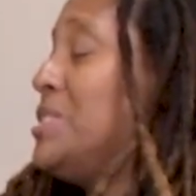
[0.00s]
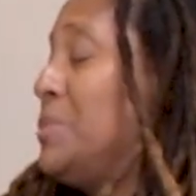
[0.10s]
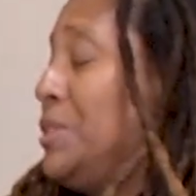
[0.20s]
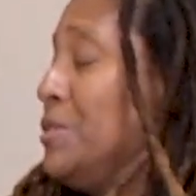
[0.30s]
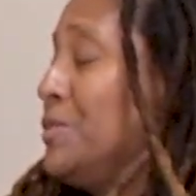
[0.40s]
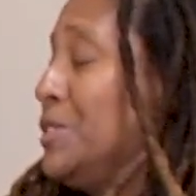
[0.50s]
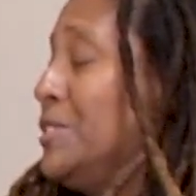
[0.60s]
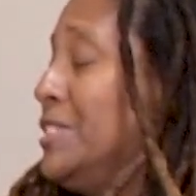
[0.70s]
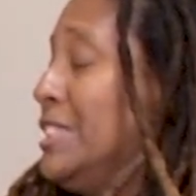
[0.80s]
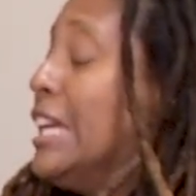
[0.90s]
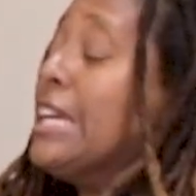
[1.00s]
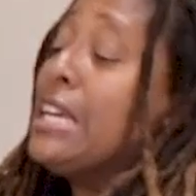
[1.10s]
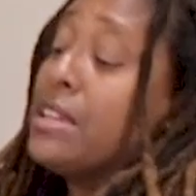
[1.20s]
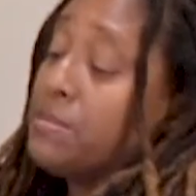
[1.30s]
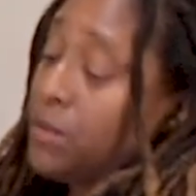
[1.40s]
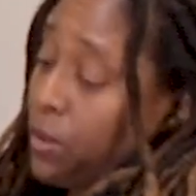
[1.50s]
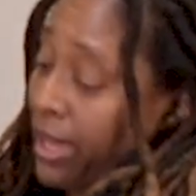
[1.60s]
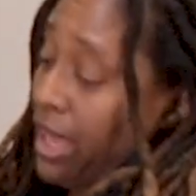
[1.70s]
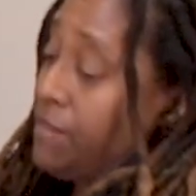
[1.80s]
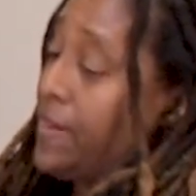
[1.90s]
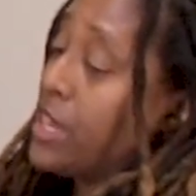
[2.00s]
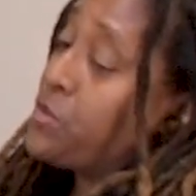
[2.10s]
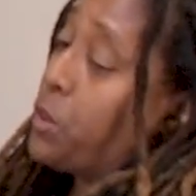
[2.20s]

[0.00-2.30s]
that's wonderful. Okay, fast